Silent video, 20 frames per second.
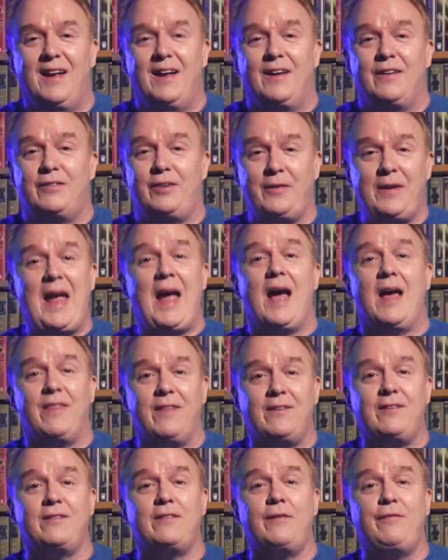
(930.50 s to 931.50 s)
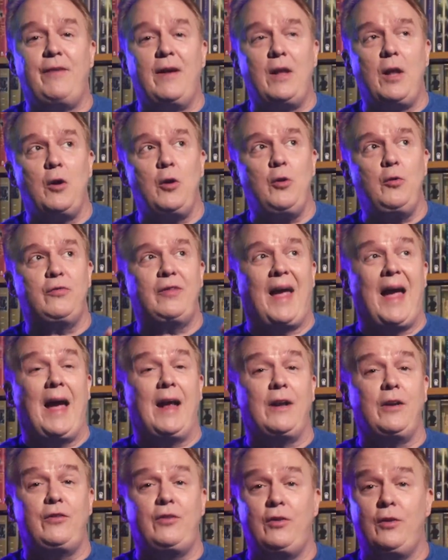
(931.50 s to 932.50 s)
So yeah, this is a fellow whose
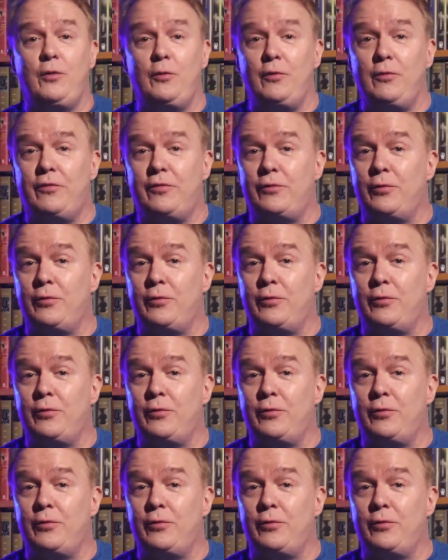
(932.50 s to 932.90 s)
attitudes